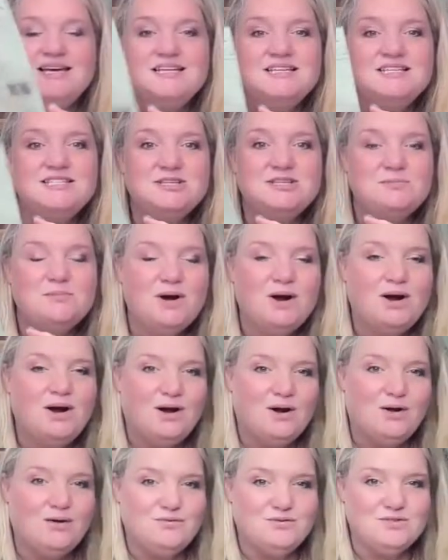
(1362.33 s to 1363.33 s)

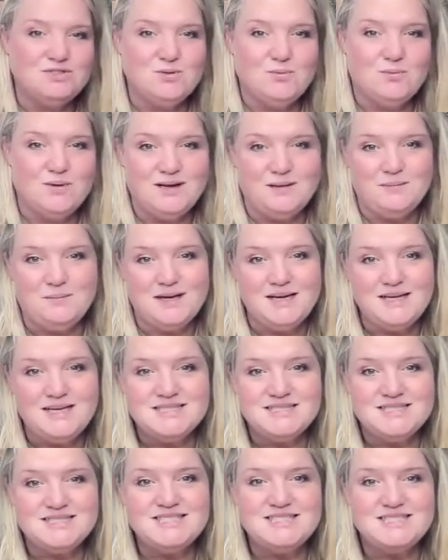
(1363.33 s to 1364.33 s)
tomorrow for 20
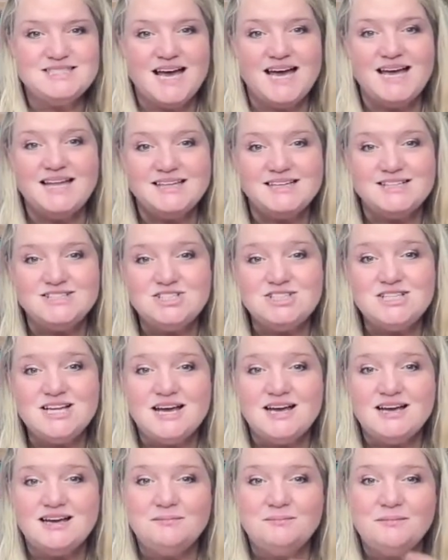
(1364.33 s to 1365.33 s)
minutes at
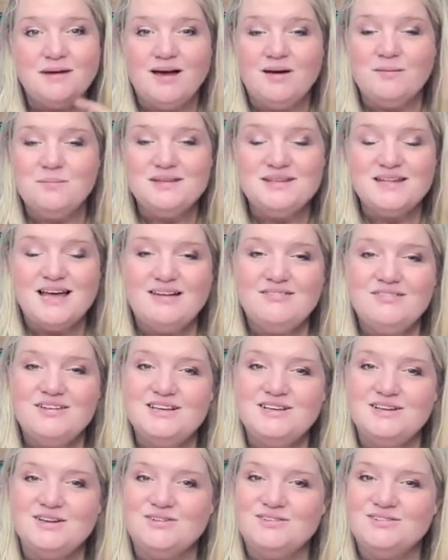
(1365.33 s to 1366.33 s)
lunchtime. I'll be live at
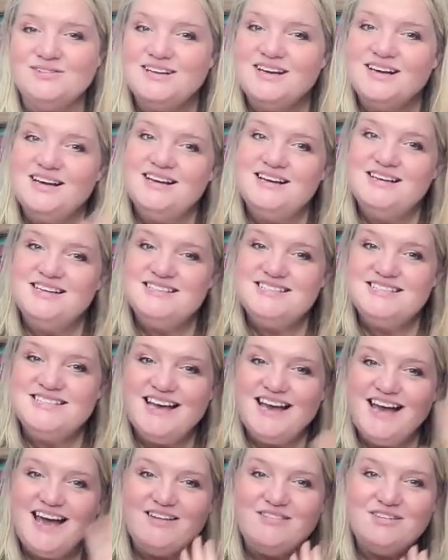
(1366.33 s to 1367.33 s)
noon.
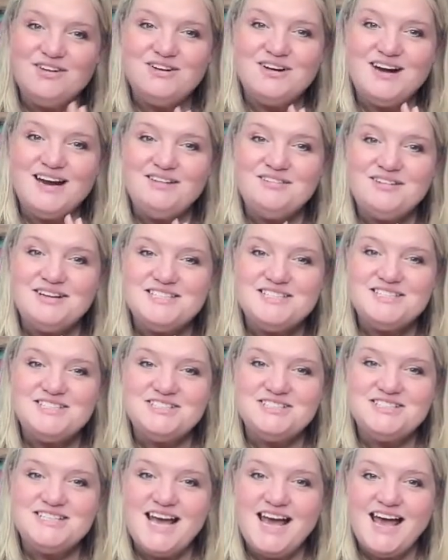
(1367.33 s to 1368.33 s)
Have a great rest of your
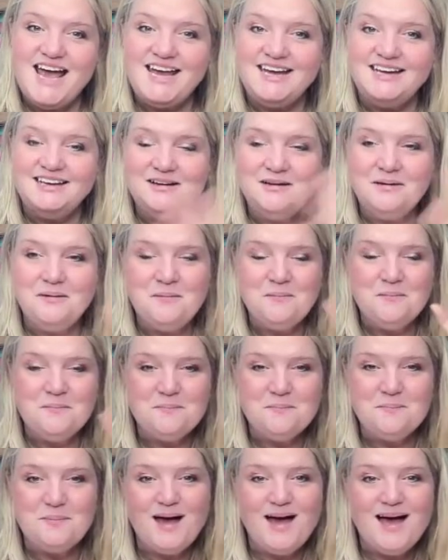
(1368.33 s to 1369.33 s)
day.
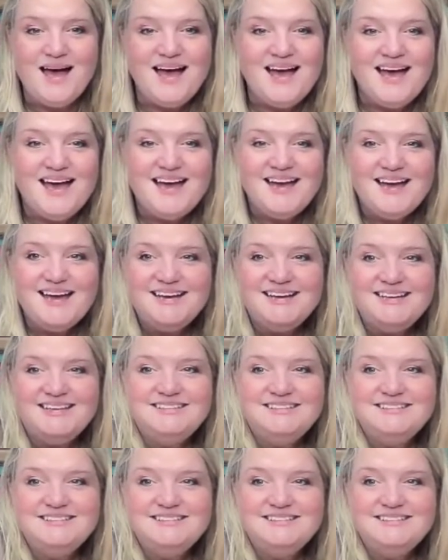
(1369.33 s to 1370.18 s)
Bye.